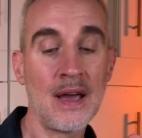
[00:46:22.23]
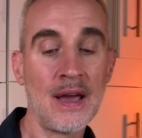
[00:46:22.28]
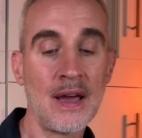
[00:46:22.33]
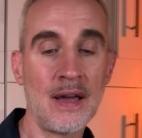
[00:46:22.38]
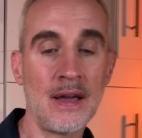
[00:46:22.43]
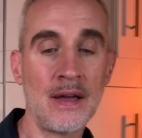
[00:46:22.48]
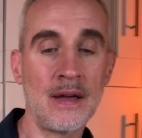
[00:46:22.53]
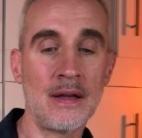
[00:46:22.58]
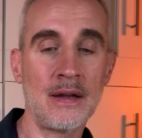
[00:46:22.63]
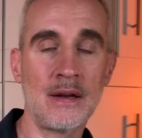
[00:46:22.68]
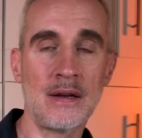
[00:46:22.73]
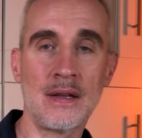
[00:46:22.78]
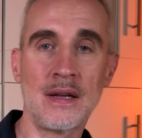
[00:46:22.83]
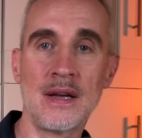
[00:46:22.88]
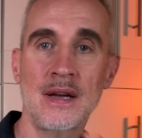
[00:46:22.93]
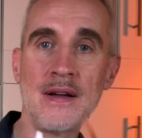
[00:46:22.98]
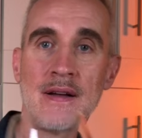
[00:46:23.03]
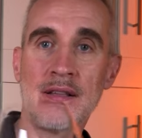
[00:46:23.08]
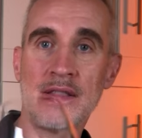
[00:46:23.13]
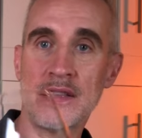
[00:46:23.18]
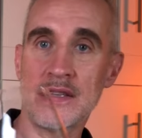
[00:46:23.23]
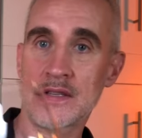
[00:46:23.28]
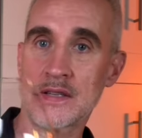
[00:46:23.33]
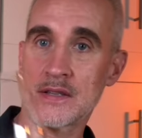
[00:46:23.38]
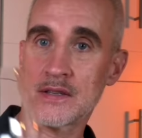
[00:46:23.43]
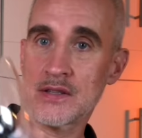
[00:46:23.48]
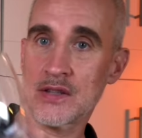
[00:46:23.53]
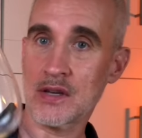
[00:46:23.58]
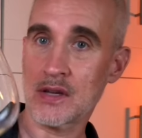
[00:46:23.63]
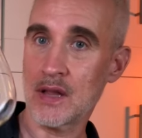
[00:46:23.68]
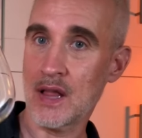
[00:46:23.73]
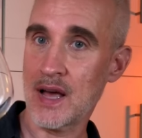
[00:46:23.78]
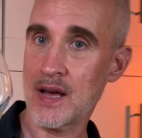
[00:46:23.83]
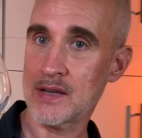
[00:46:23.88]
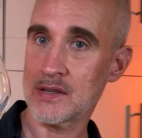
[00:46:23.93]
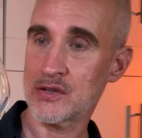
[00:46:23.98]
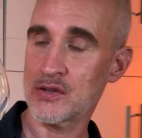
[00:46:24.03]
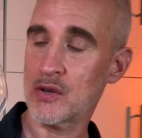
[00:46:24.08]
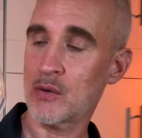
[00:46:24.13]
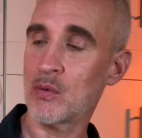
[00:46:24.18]
And this is the
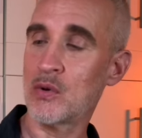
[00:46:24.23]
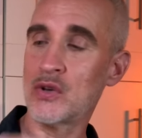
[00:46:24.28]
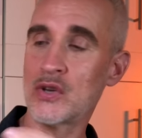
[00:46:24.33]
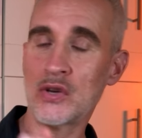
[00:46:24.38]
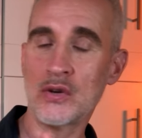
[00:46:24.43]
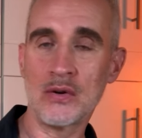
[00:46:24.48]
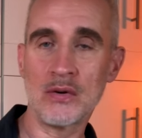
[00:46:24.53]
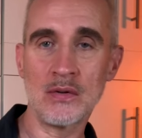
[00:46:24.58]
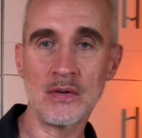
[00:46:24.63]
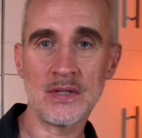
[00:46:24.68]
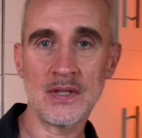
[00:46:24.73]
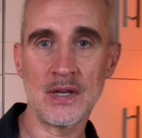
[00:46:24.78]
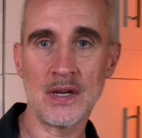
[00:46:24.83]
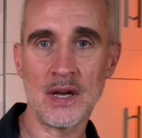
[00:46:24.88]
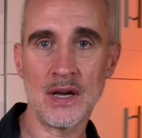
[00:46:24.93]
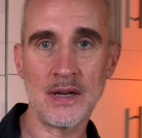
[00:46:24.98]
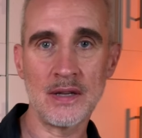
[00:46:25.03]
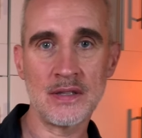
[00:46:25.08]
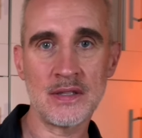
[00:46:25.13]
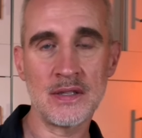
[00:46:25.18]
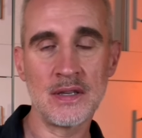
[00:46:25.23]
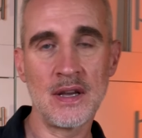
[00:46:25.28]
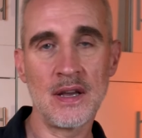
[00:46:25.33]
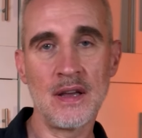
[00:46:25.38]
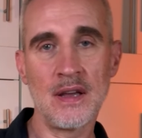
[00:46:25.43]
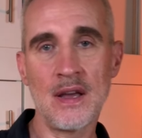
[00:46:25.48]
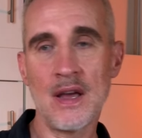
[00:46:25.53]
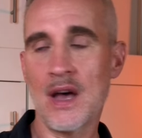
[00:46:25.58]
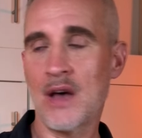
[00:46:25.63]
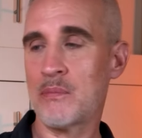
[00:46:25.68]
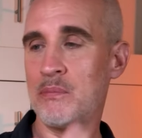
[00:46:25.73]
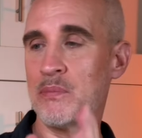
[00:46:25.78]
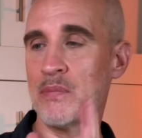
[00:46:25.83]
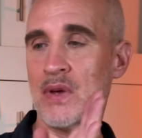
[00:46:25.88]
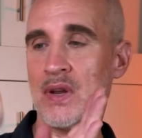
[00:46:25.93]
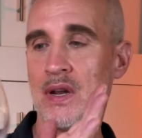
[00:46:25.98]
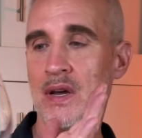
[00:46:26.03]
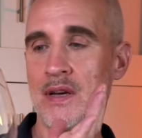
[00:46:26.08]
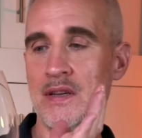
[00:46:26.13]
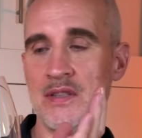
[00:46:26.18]
glass that we'll use, a
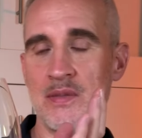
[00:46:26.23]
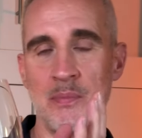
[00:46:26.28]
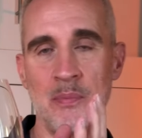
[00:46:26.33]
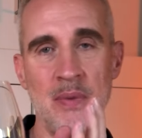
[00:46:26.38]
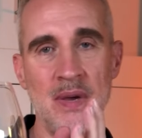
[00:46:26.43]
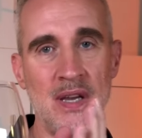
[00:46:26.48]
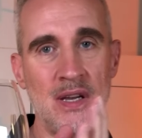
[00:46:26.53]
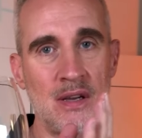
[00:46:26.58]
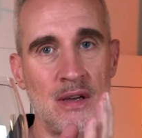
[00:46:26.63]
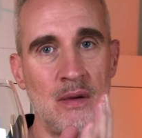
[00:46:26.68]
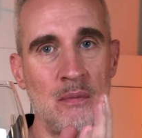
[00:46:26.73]
nice big